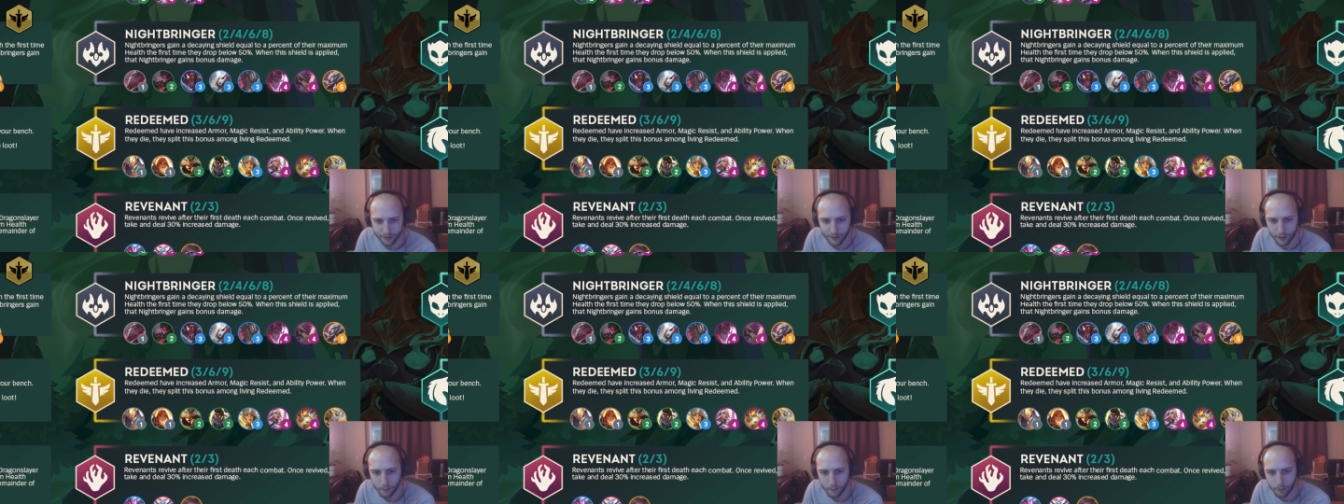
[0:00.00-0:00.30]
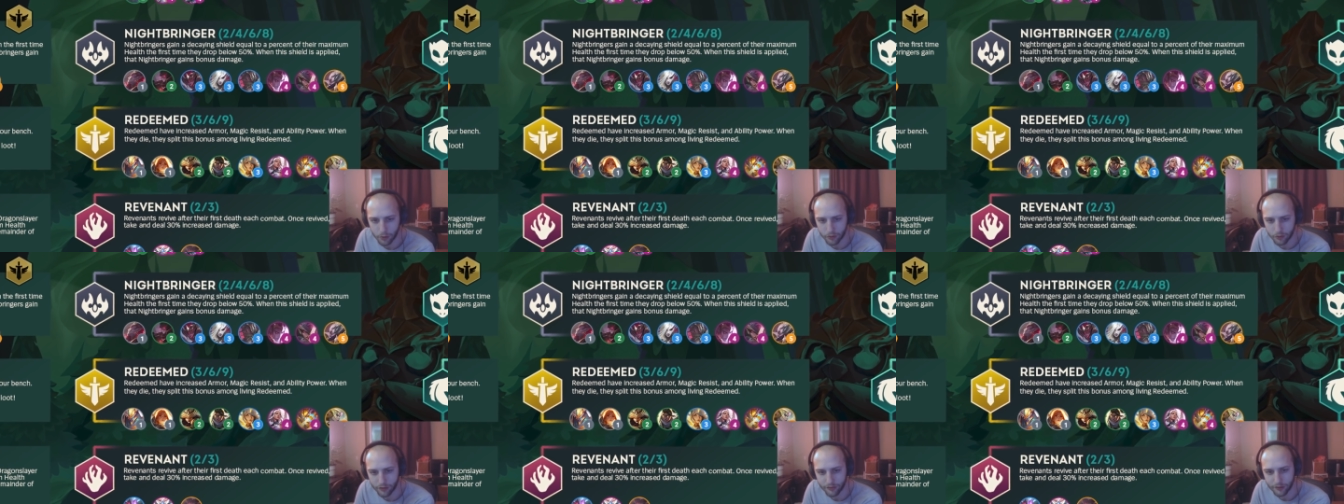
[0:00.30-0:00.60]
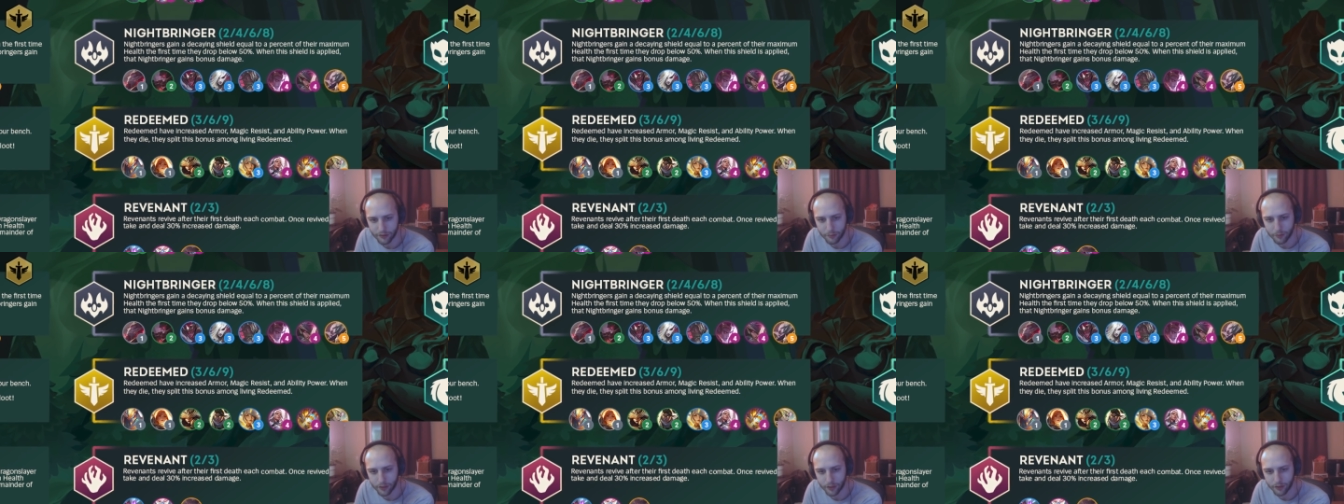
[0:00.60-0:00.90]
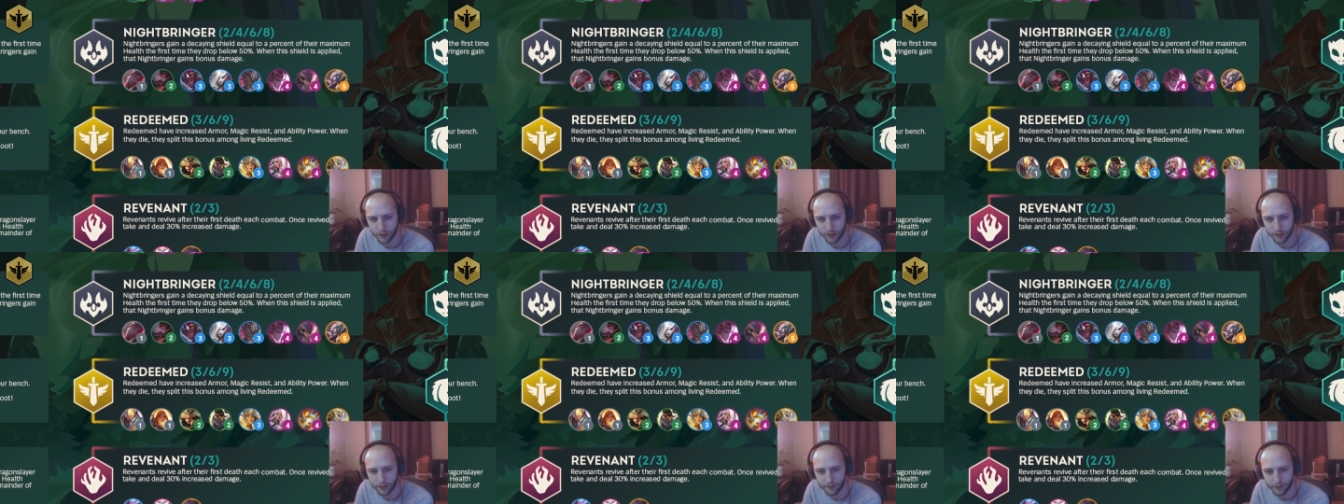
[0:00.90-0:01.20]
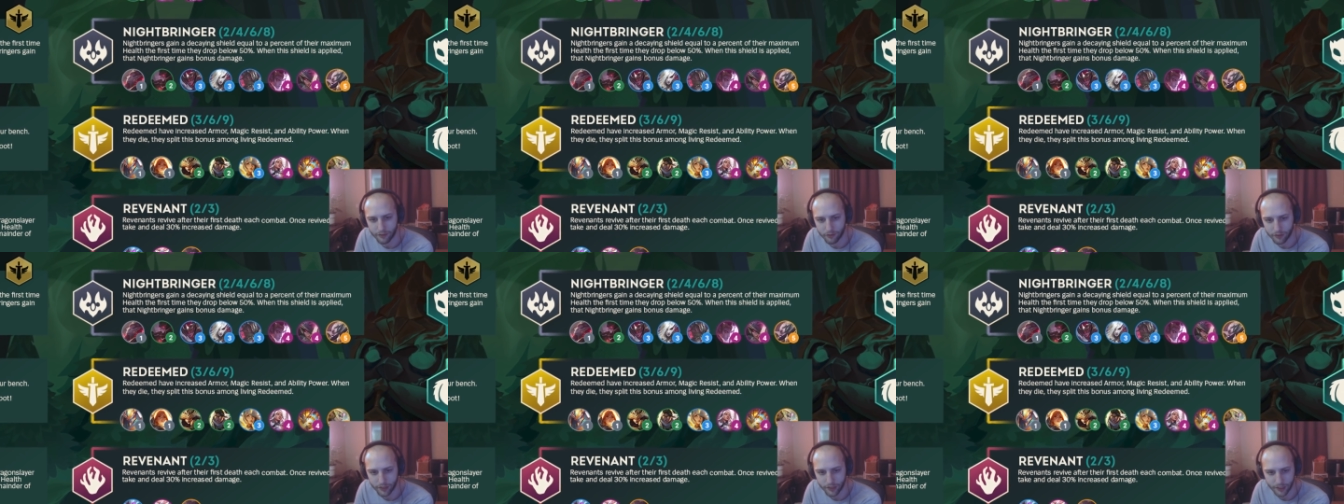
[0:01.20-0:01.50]
bonus among
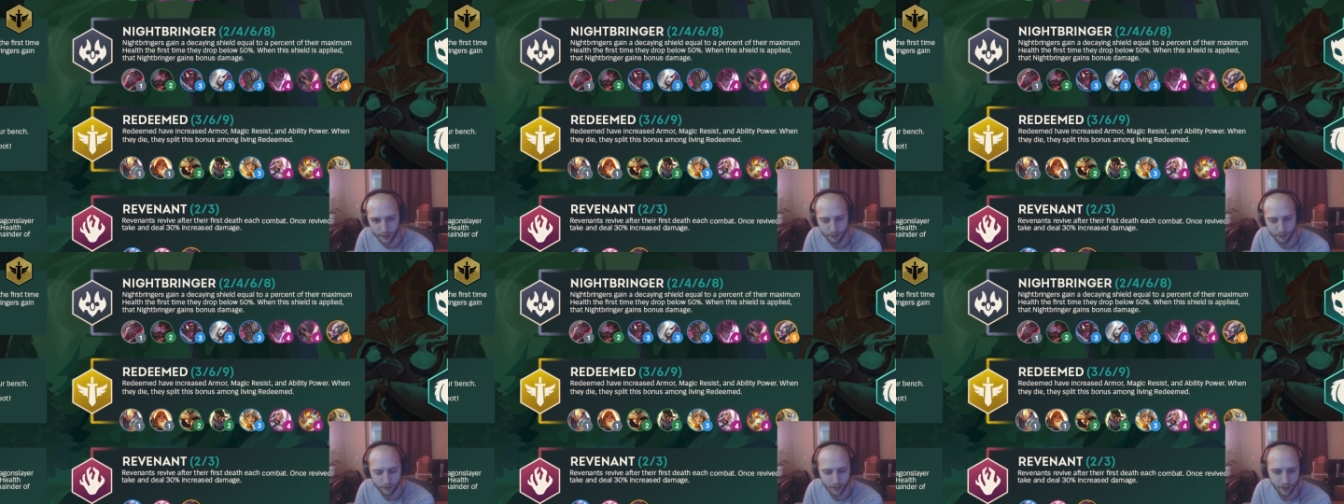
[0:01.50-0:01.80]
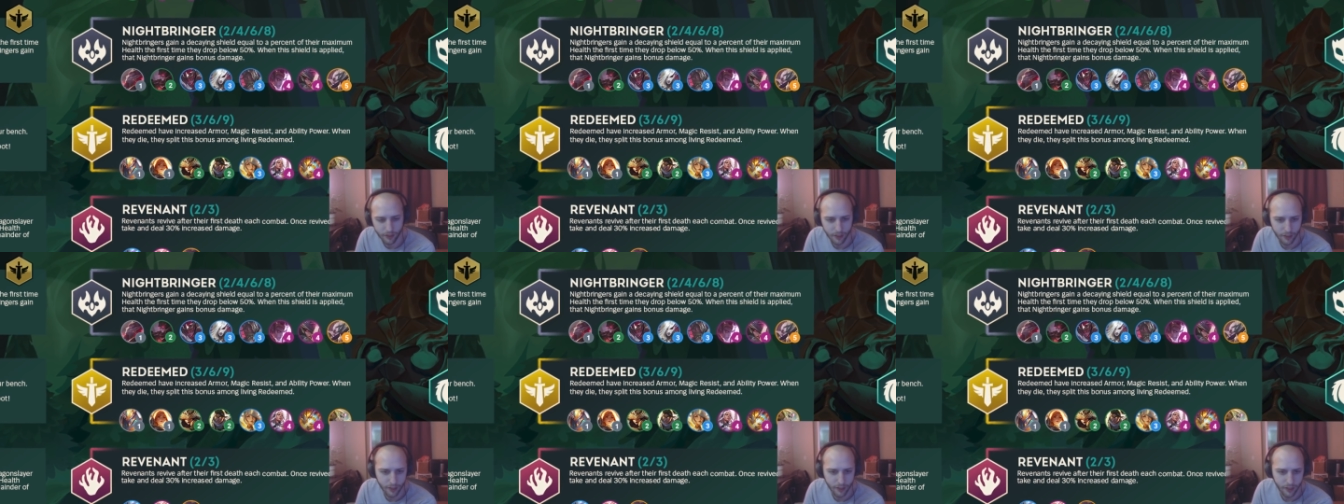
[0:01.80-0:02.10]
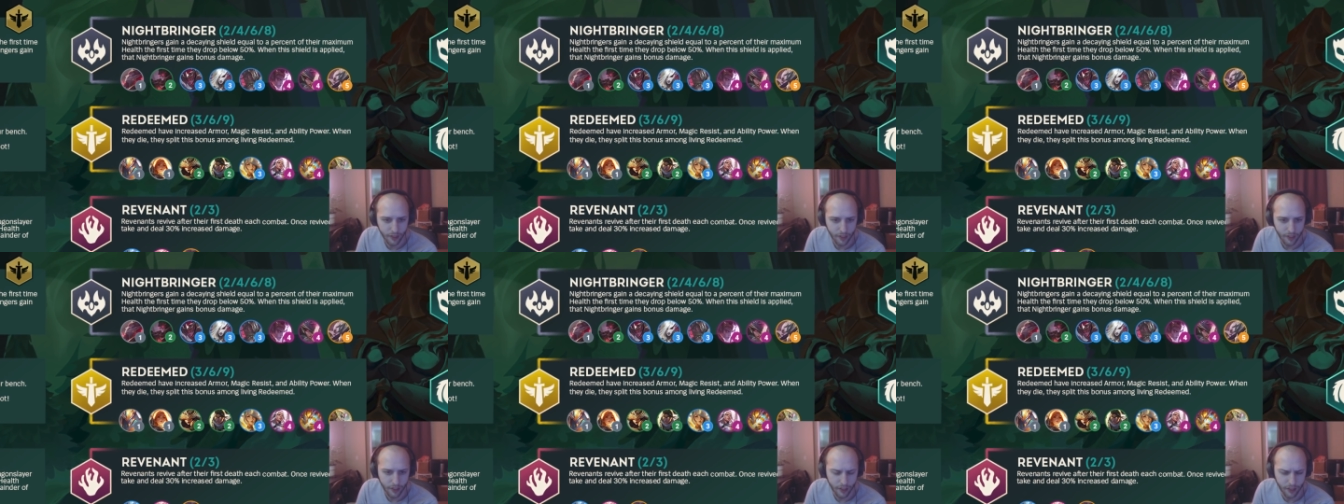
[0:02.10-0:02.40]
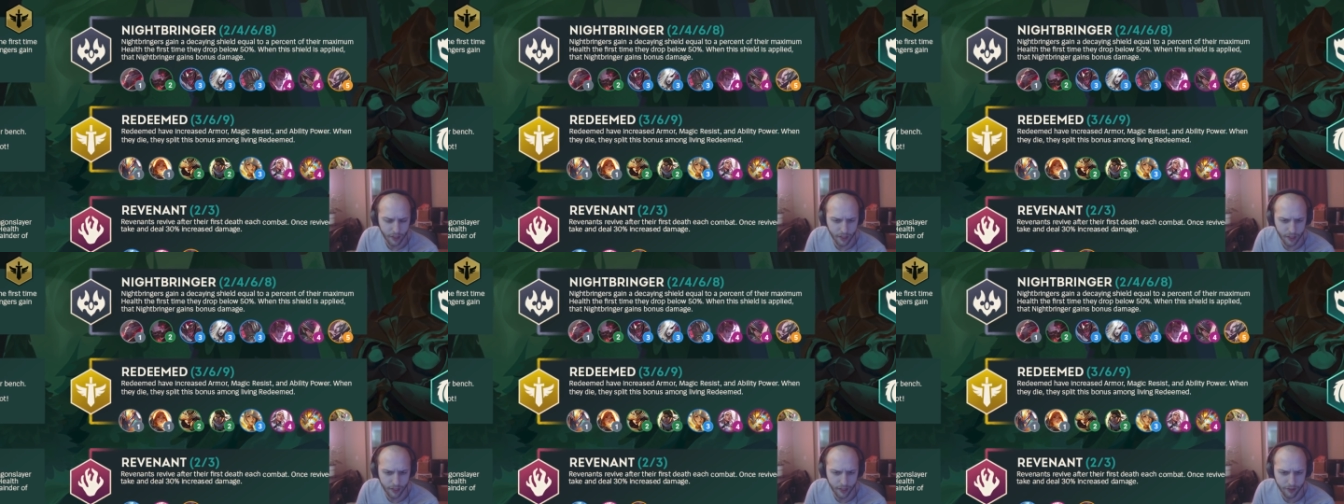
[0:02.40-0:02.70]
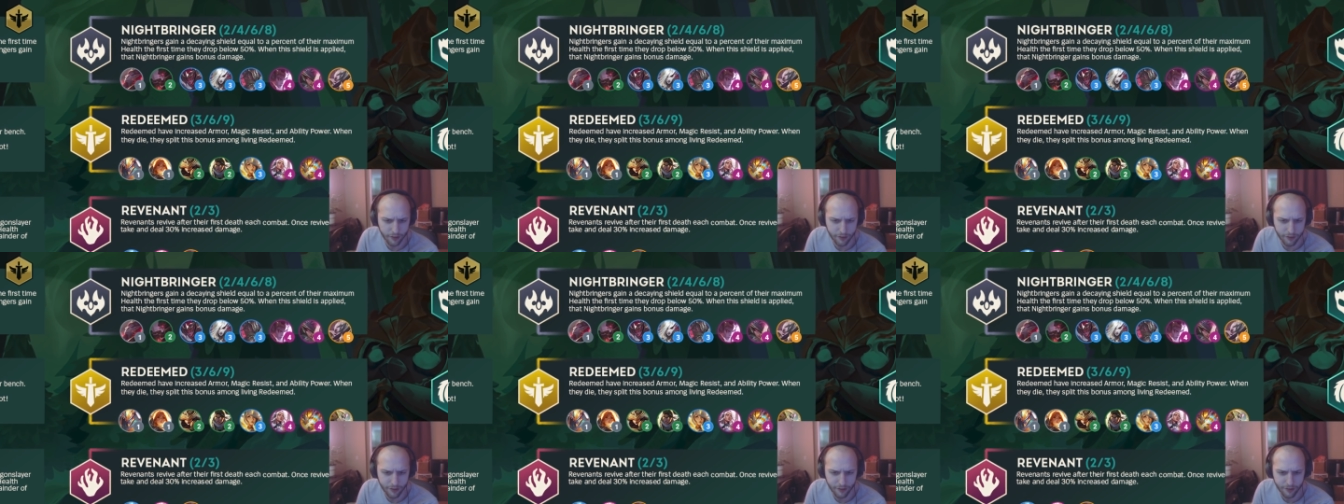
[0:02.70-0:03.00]
living Redeemed.
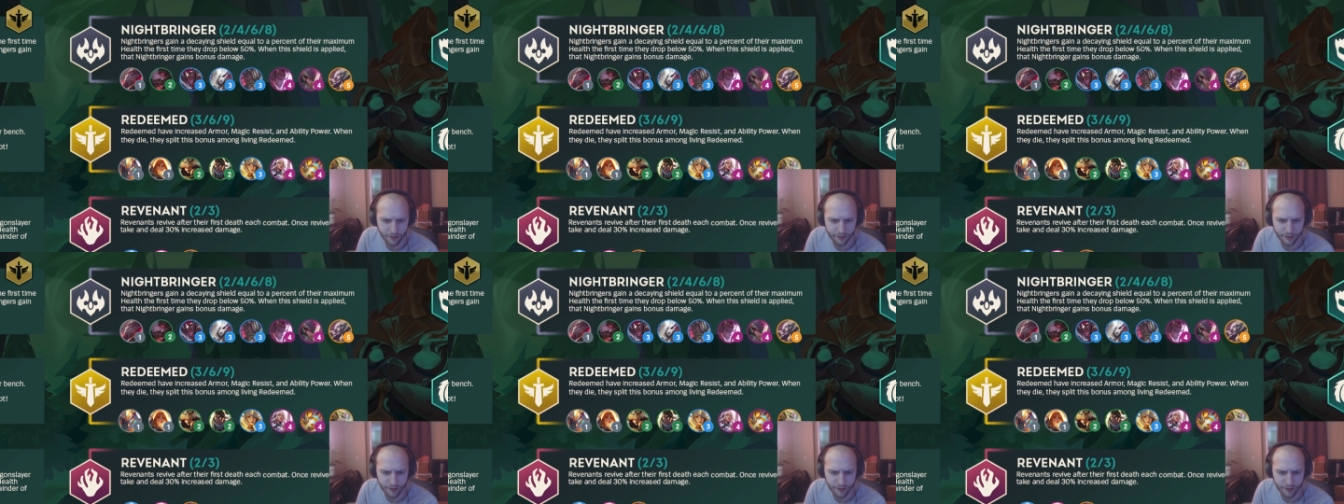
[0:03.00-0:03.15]
Uh, this is